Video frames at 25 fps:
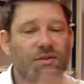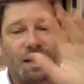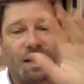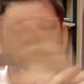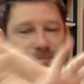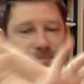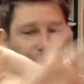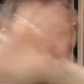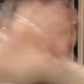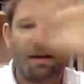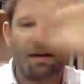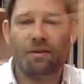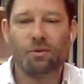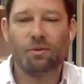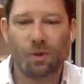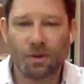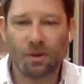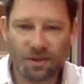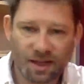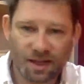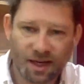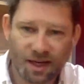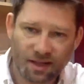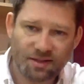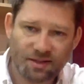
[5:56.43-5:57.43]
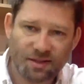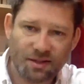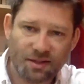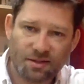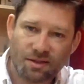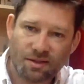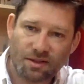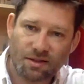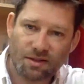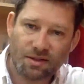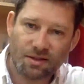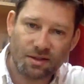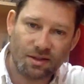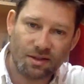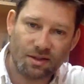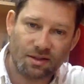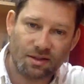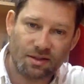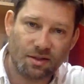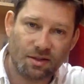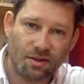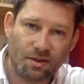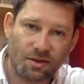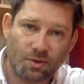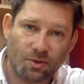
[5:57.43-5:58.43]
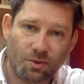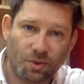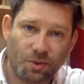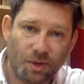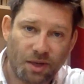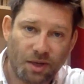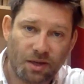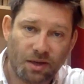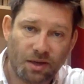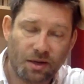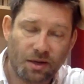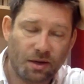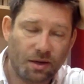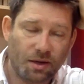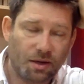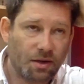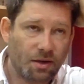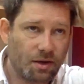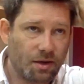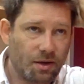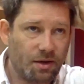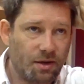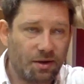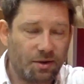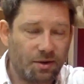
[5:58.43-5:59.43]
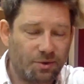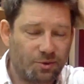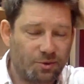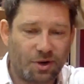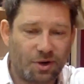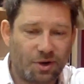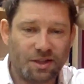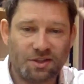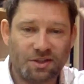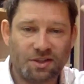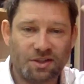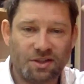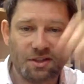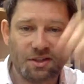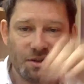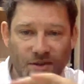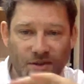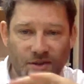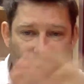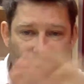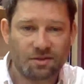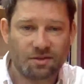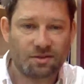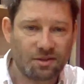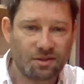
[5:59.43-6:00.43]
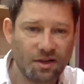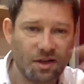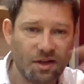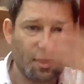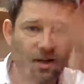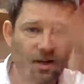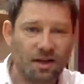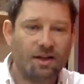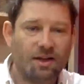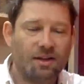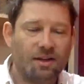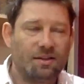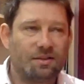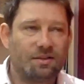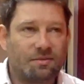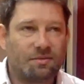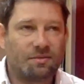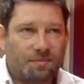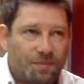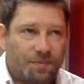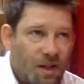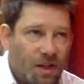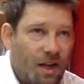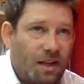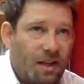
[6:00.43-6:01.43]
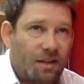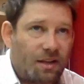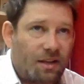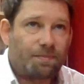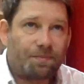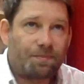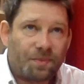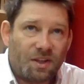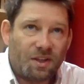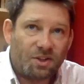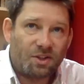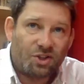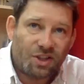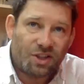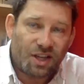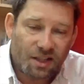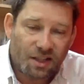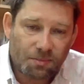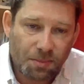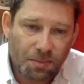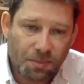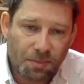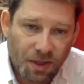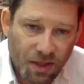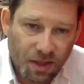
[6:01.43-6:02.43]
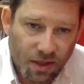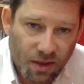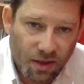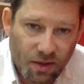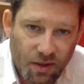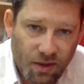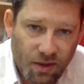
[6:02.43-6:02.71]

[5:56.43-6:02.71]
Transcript: Like everyone dies. It's a Greek tragedy. So like in Shakespeare